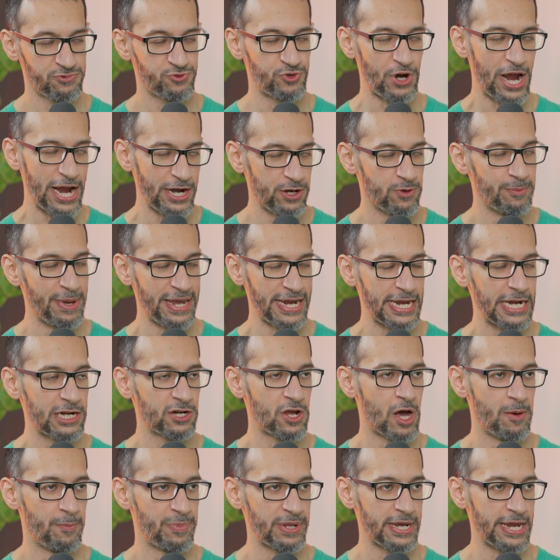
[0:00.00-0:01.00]
try to make it
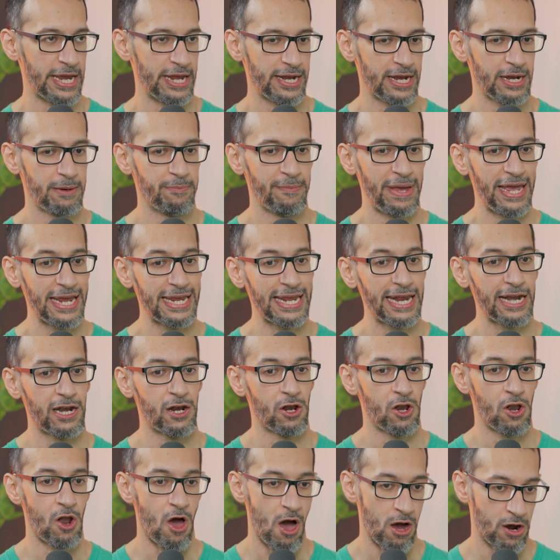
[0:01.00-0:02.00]
complicated, make it
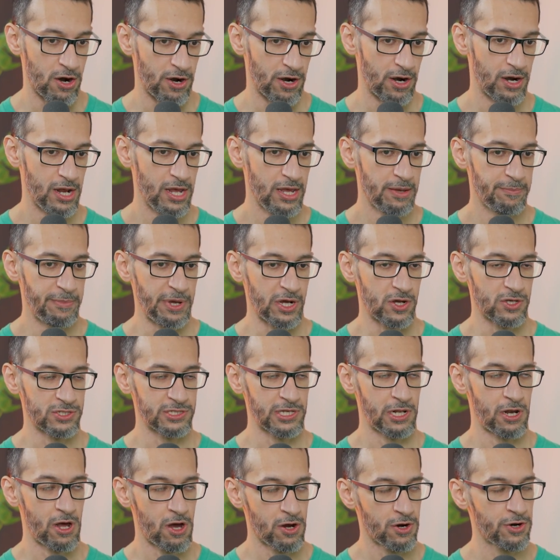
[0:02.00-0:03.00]
longer. Because
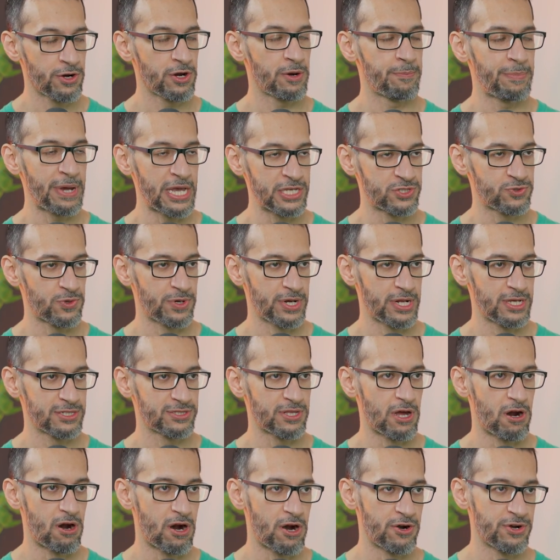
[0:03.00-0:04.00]
the longer your password is,
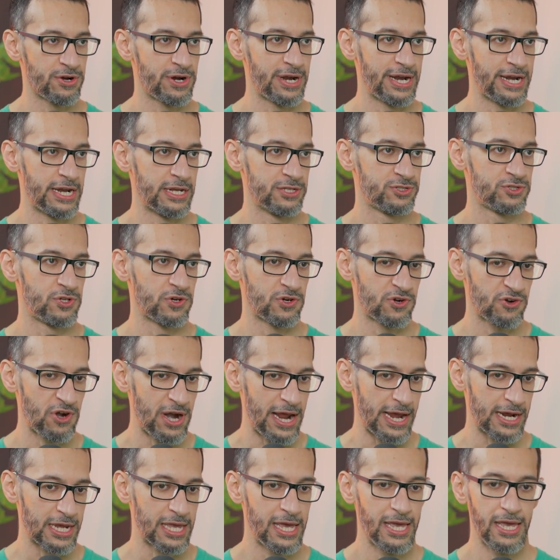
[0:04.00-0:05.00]
the harder it is to
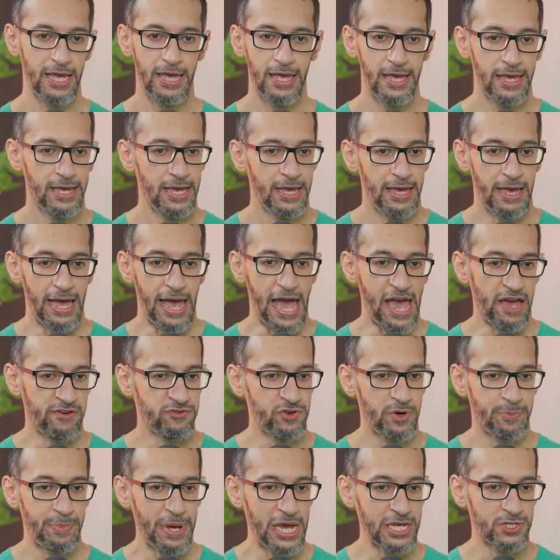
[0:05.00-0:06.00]
crack. Have
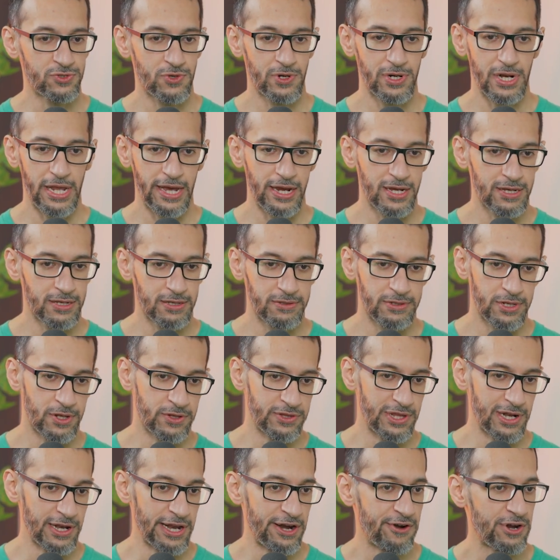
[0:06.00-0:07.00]
your password like
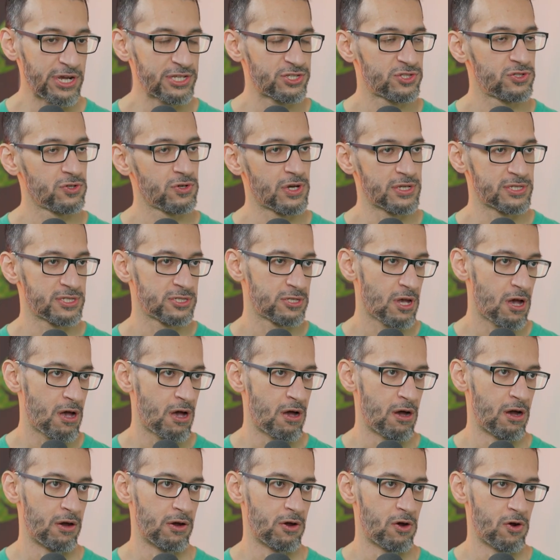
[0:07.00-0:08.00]
the lyrics to a
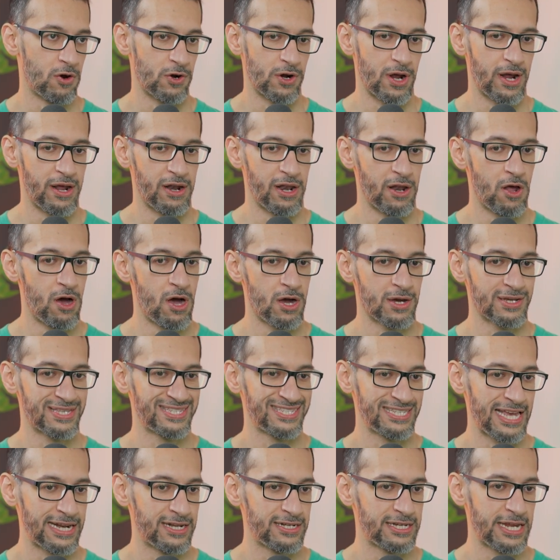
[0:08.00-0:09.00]
song, or a long
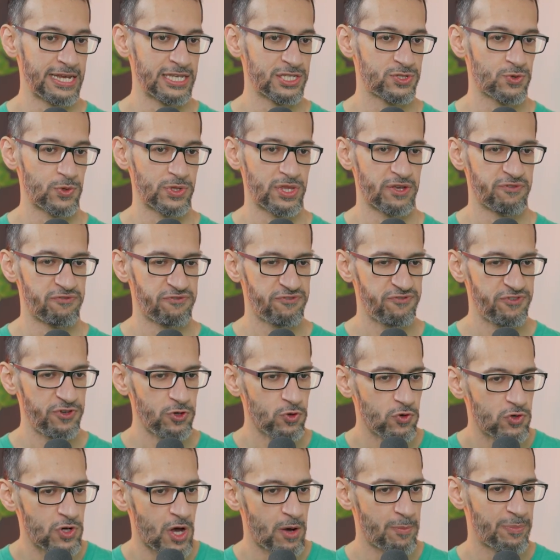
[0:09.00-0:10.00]
sentence with a
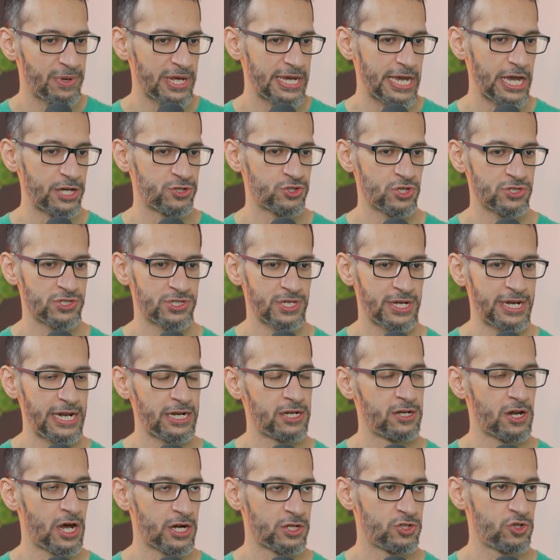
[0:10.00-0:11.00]
few complications in
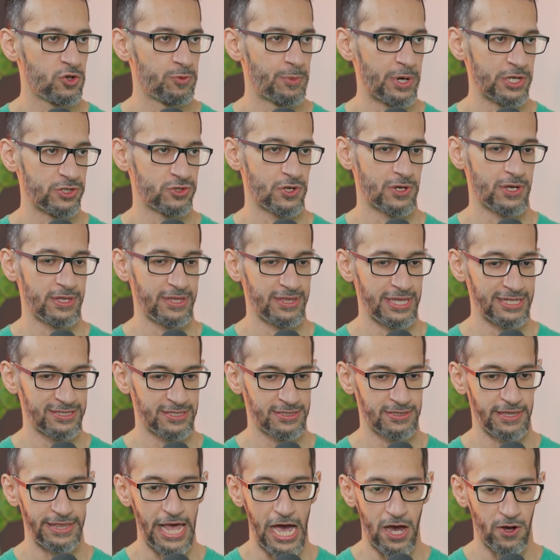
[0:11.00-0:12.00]
it, not too much. So
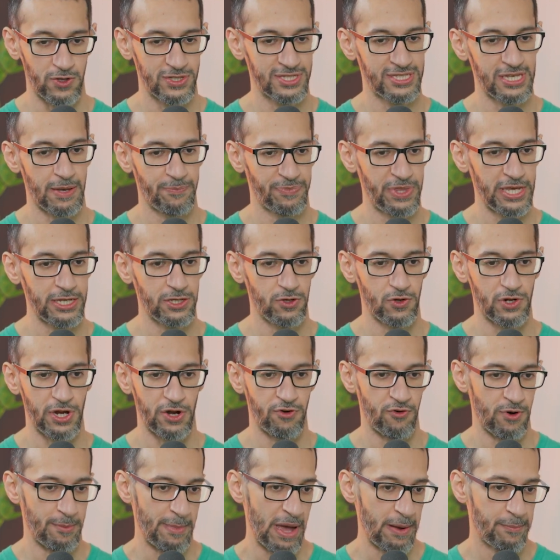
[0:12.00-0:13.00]
now it's something you
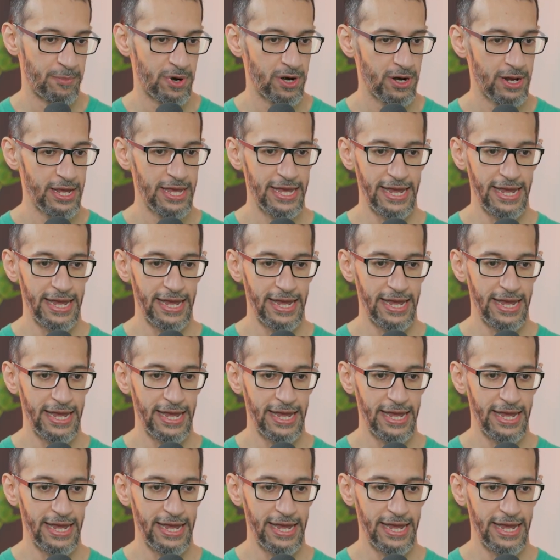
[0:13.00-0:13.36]
can remember.